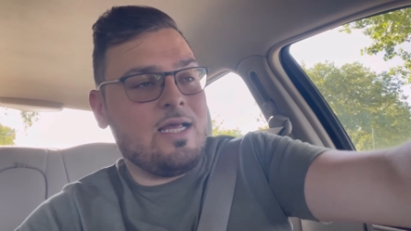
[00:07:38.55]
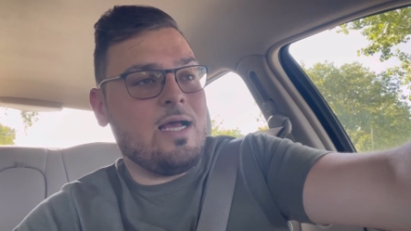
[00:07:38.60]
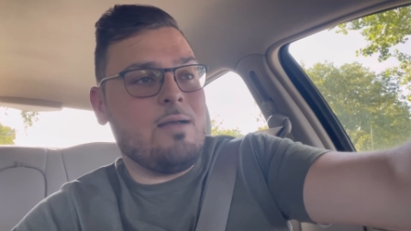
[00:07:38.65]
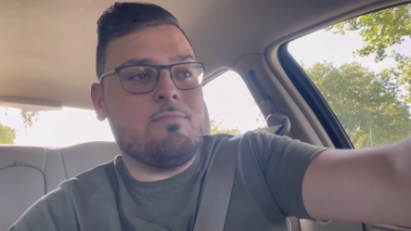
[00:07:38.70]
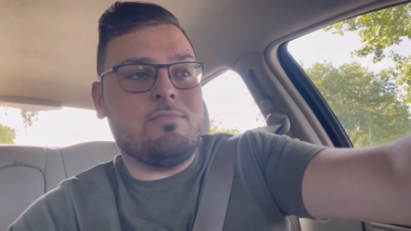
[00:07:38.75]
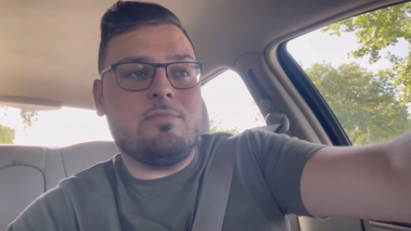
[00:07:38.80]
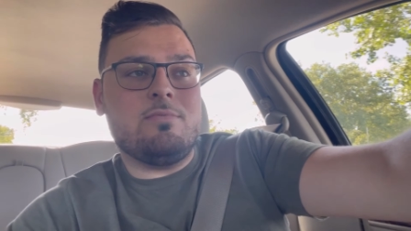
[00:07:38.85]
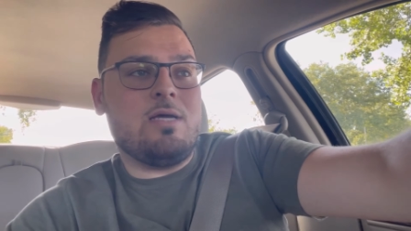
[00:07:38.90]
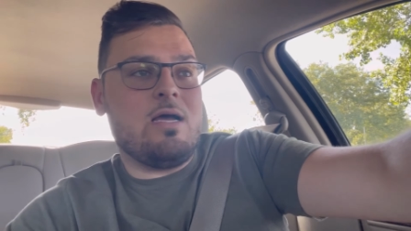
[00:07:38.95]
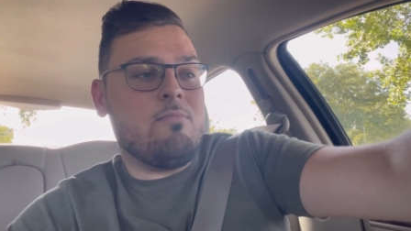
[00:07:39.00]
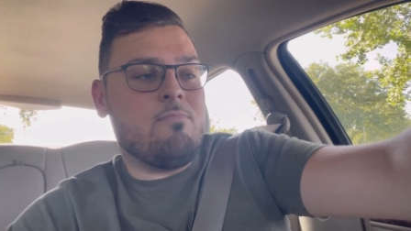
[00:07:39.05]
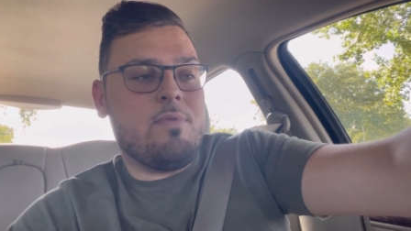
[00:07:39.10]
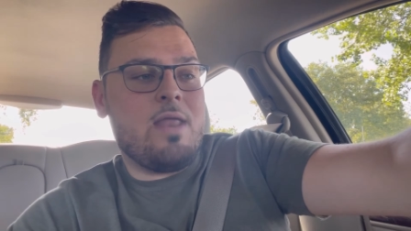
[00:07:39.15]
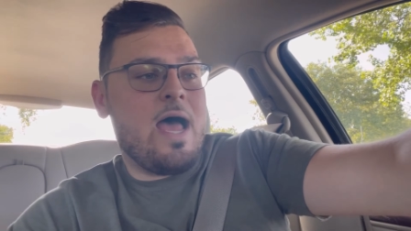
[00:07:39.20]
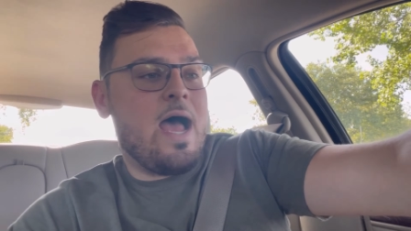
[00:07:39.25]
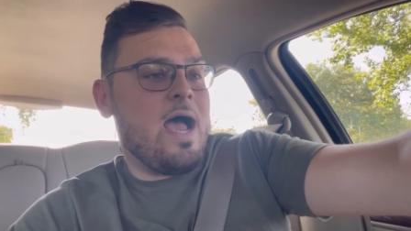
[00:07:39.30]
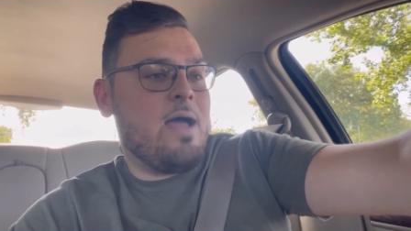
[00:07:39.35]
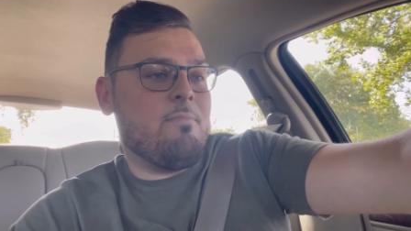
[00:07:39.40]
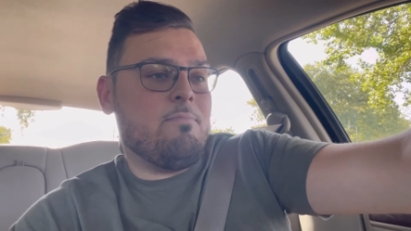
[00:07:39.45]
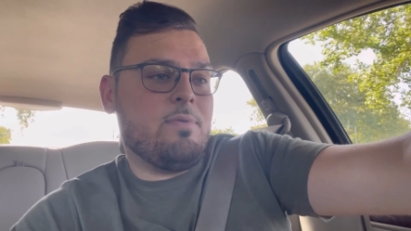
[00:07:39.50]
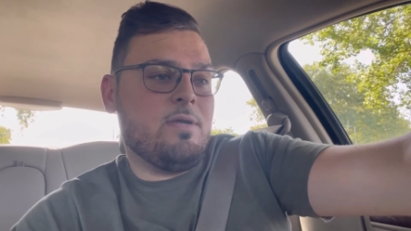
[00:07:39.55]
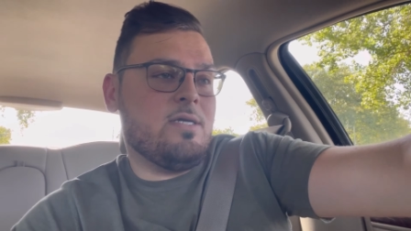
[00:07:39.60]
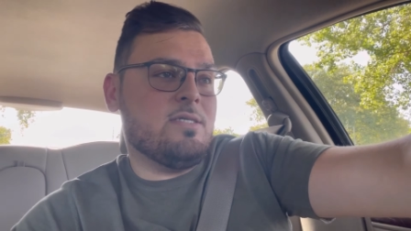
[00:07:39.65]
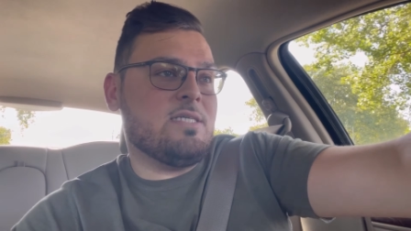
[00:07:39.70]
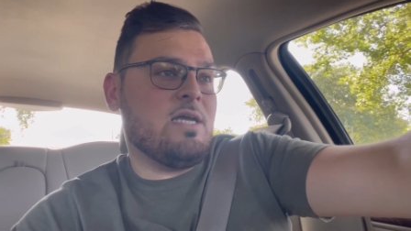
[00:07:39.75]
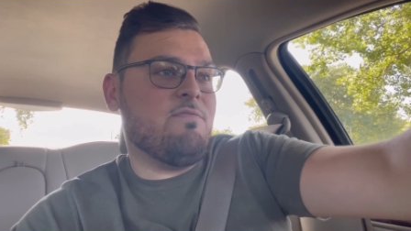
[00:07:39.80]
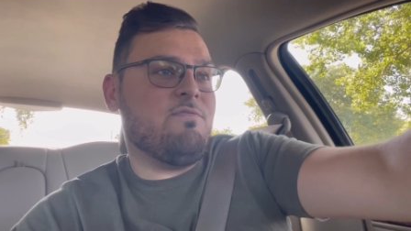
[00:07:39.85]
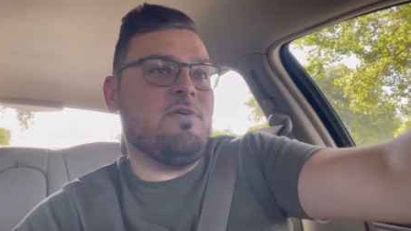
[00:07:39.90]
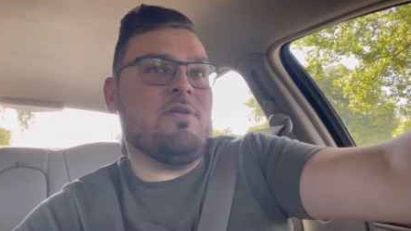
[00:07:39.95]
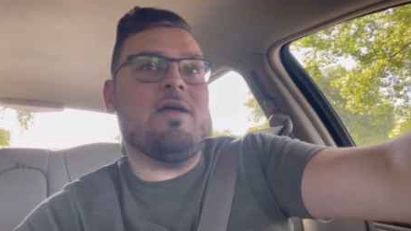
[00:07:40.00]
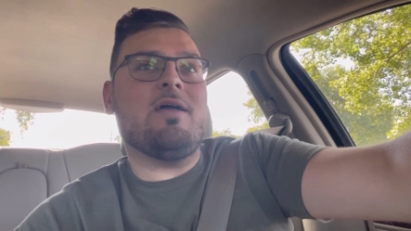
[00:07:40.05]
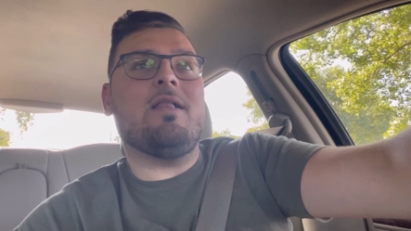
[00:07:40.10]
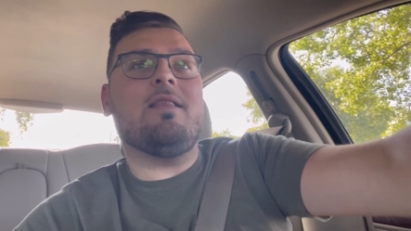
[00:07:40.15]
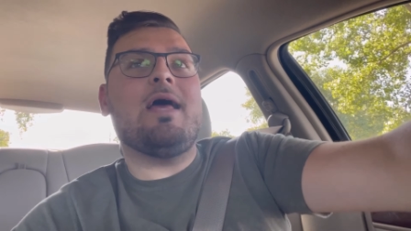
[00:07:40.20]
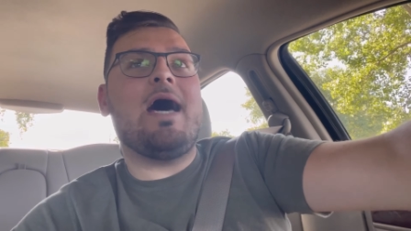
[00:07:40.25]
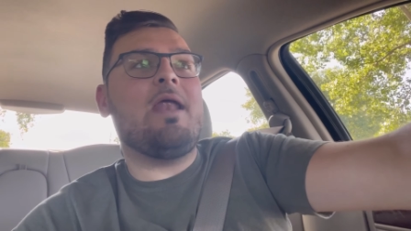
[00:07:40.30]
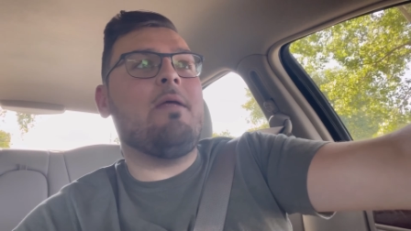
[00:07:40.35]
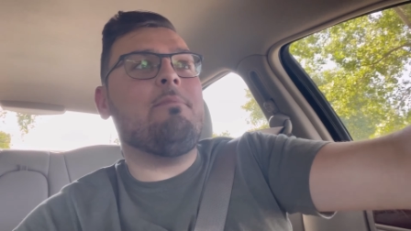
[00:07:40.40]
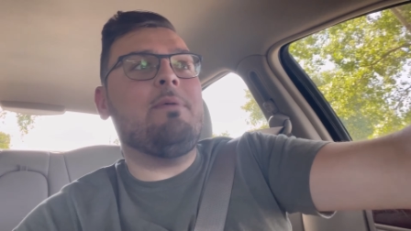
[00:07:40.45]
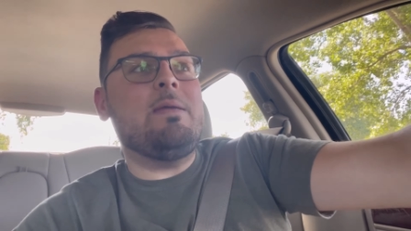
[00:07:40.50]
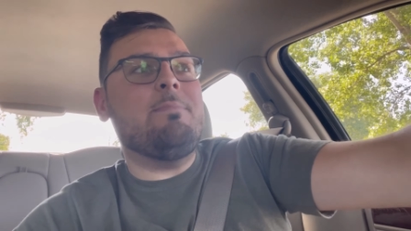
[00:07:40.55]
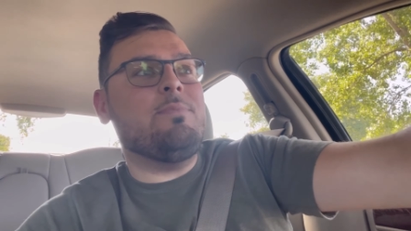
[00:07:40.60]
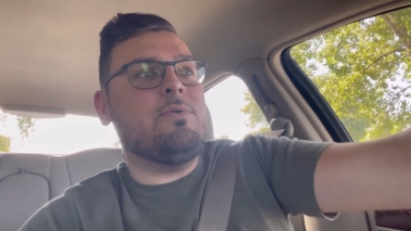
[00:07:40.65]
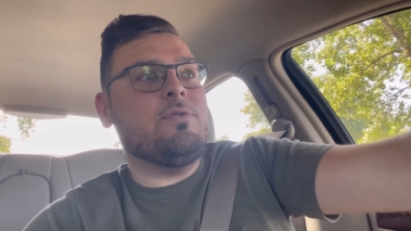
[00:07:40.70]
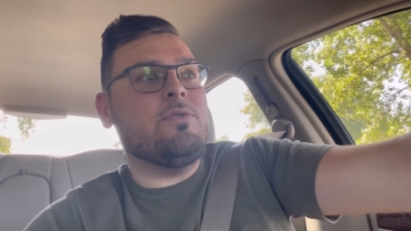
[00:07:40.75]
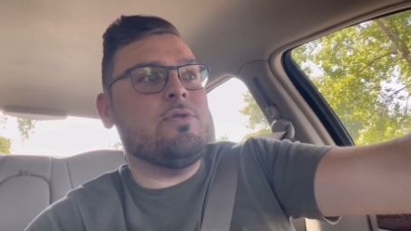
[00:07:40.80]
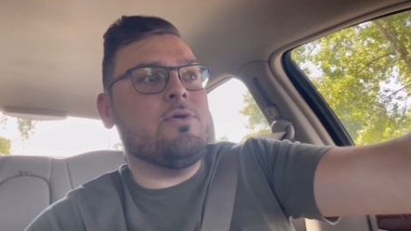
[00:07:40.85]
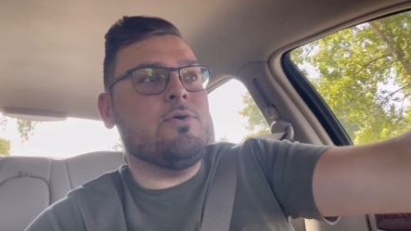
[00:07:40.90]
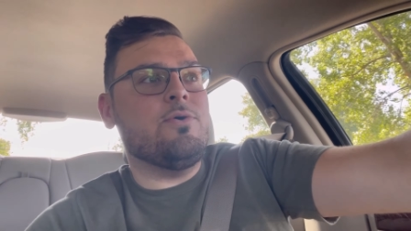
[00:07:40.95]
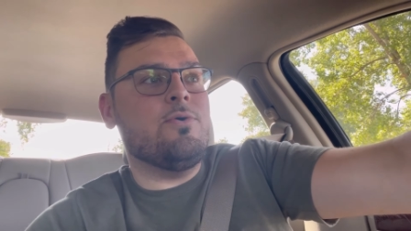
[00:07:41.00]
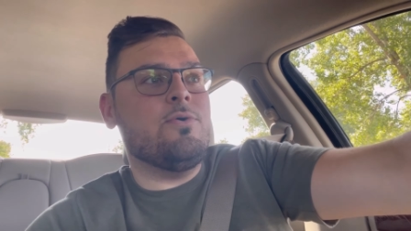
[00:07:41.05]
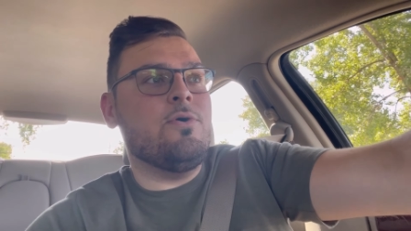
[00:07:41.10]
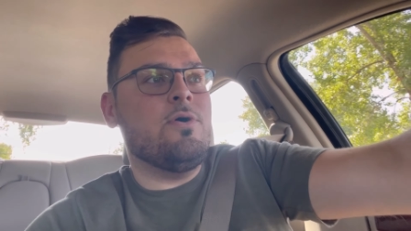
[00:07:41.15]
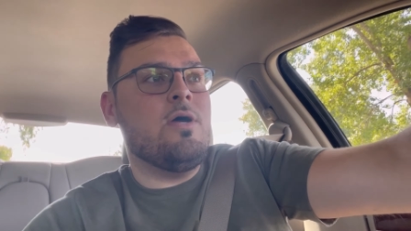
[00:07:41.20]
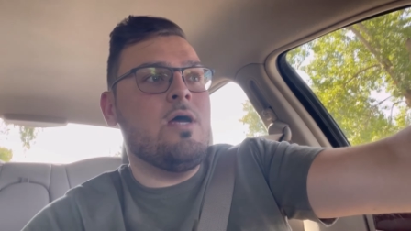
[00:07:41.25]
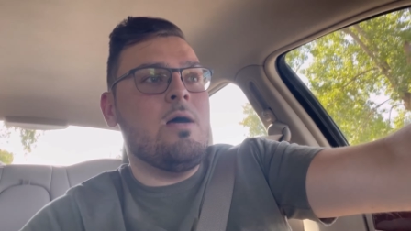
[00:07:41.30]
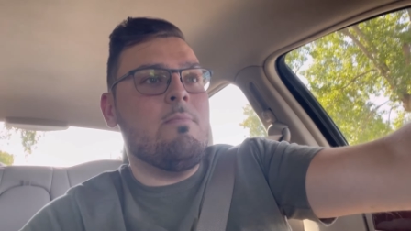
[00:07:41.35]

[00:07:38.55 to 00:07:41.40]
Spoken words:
I'm not, because I feel like a lot of people do.